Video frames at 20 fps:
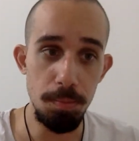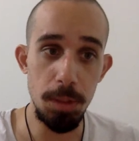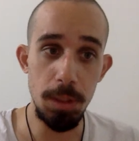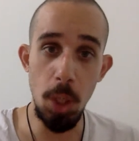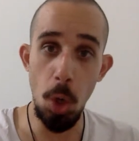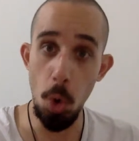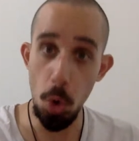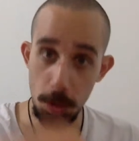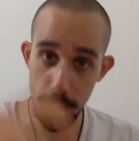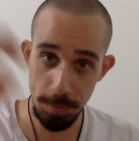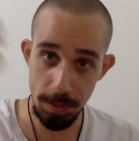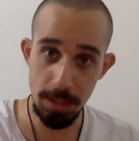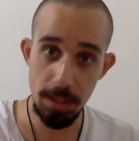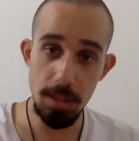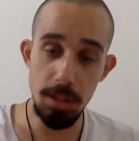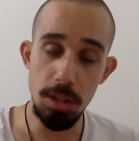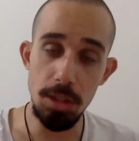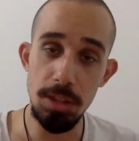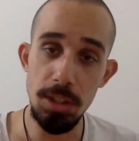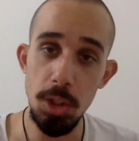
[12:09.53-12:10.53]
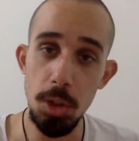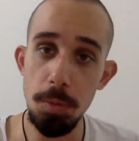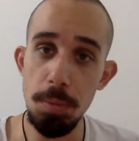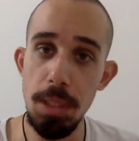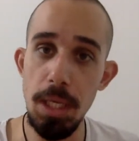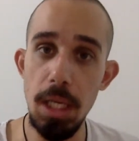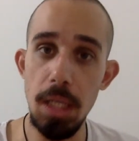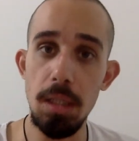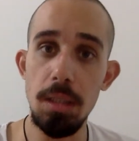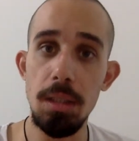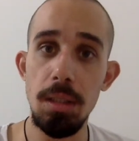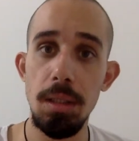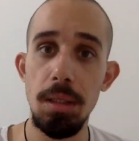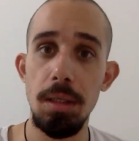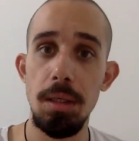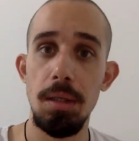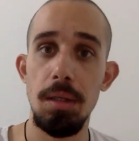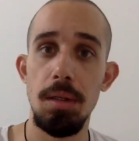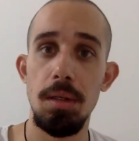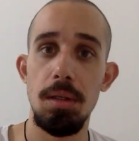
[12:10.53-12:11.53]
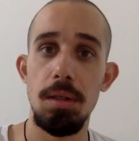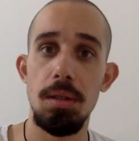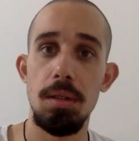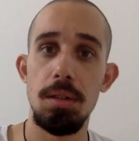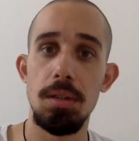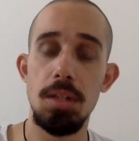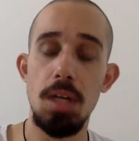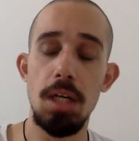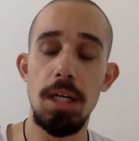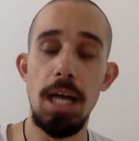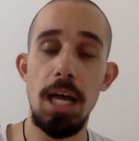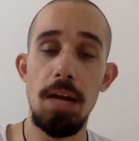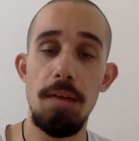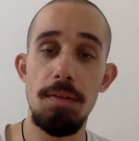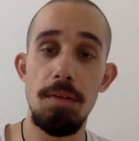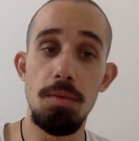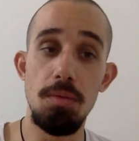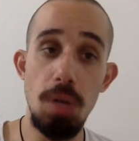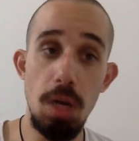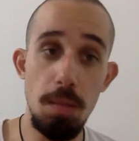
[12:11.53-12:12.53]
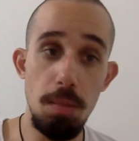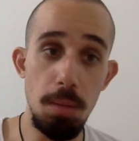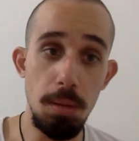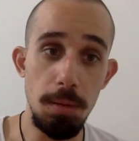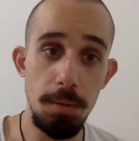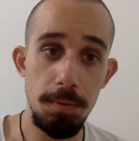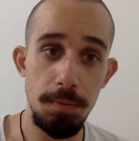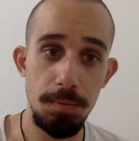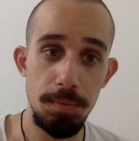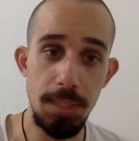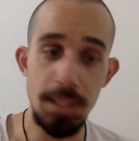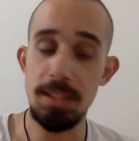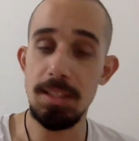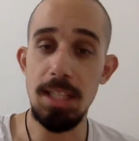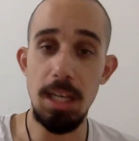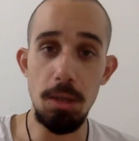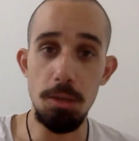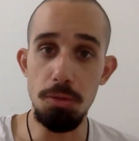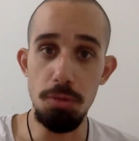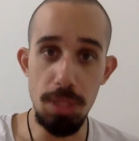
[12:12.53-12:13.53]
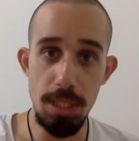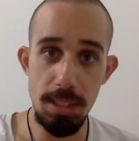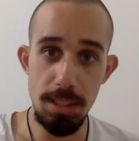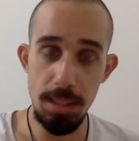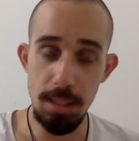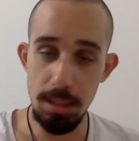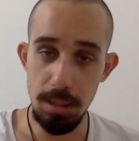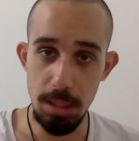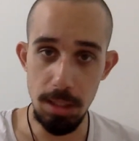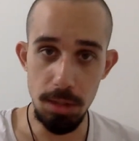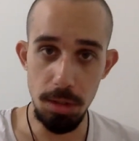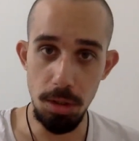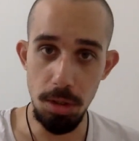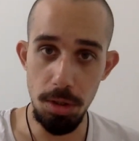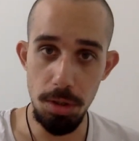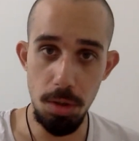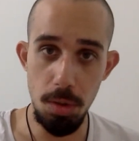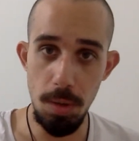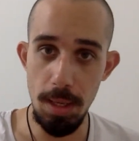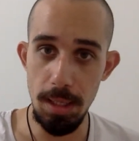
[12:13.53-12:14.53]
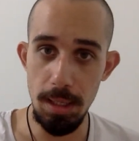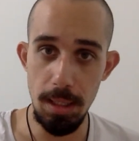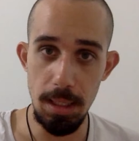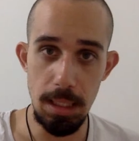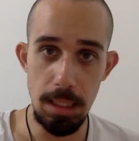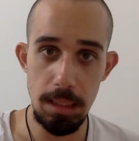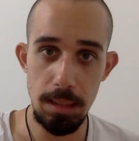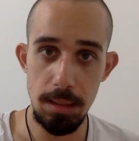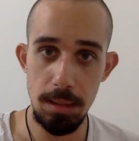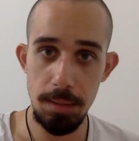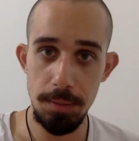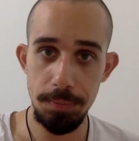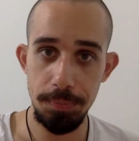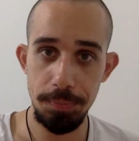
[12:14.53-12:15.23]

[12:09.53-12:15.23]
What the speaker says: Corpses are still being dug out of the rubble. This is how recent this earthquake is.